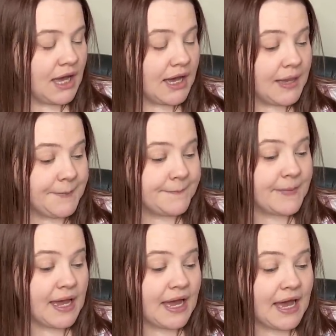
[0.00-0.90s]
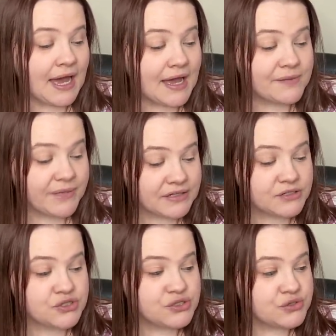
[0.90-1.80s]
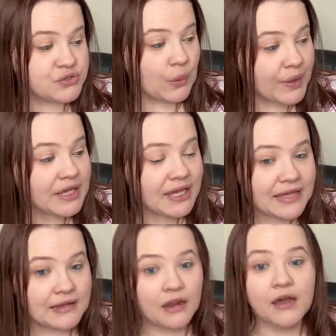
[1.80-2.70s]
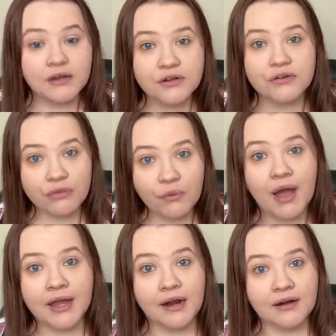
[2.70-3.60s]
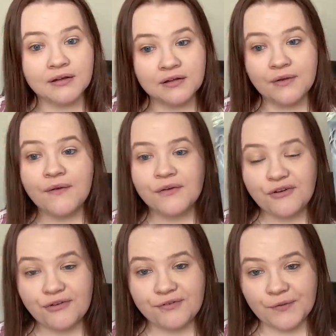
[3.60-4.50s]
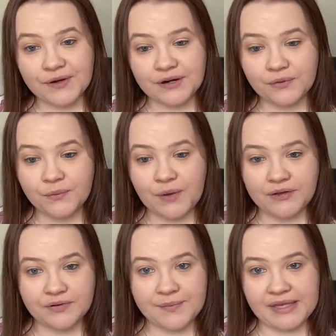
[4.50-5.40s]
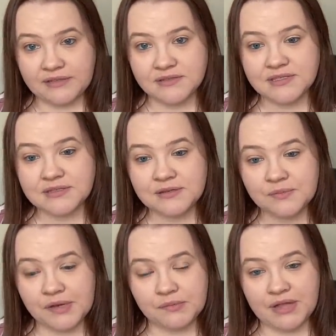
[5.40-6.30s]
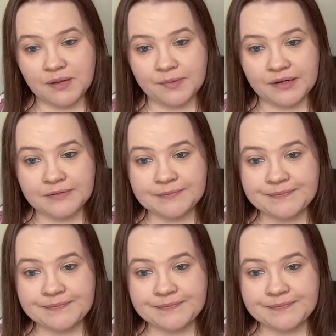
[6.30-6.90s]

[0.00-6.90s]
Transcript: um, I managed to squeak in under the wire for What Remains by Blackbird.